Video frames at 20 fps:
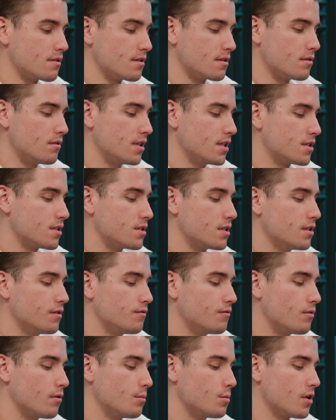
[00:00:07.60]
legal entity
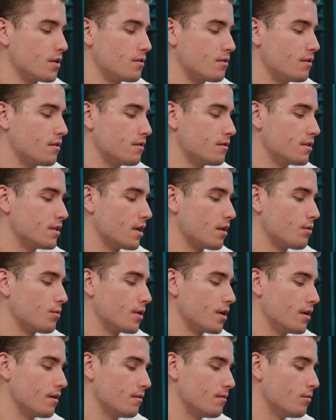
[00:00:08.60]
formed under
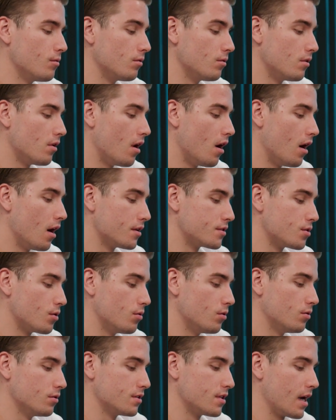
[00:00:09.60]
Delaware law to
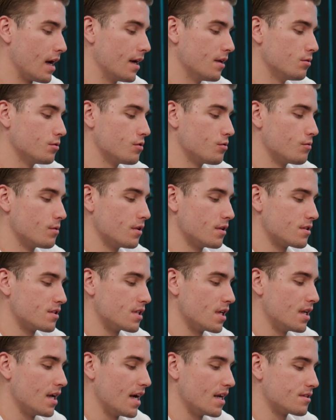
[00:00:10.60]
hold title to real
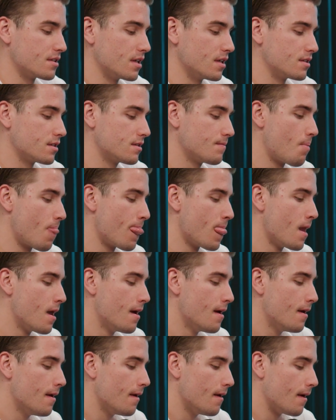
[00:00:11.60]
estate assets.
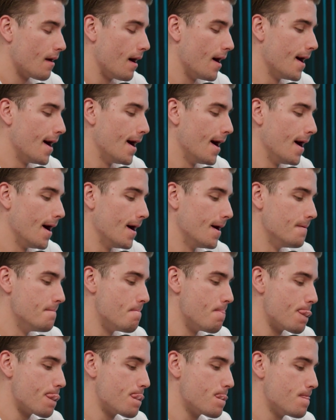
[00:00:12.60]

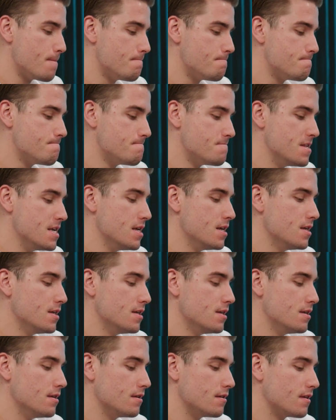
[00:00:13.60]
Um,
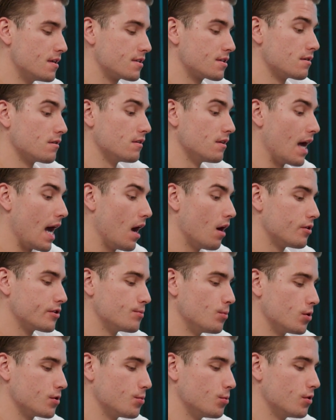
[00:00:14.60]
this allows
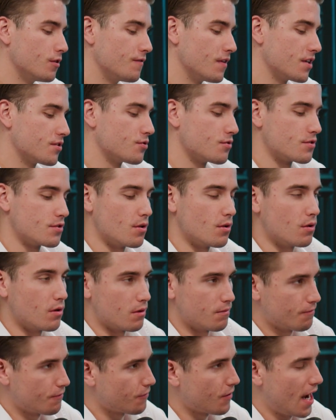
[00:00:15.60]
multiple investors to
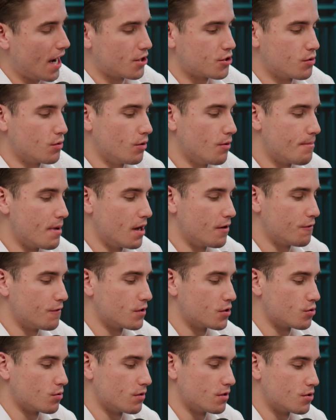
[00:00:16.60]
own fractional
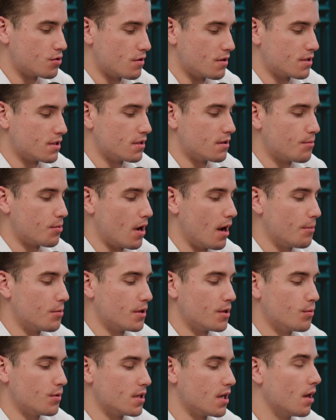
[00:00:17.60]
beneficial interests in the
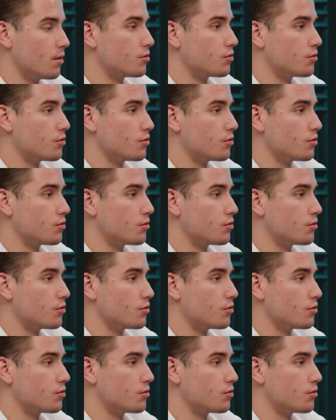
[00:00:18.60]
property without